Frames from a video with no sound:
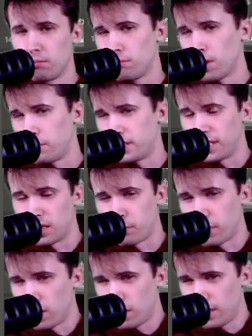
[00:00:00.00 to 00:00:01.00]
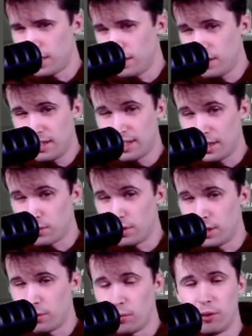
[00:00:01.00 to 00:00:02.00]
I would take the pawn. I don't
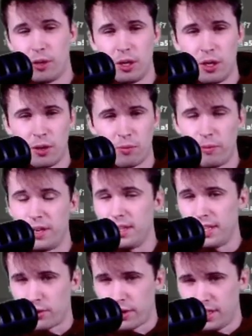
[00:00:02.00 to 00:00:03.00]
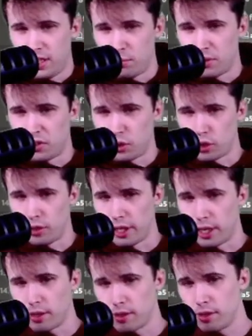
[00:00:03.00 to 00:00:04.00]
know. Really crazy position
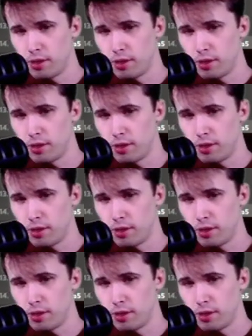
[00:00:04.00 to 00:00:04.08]
there.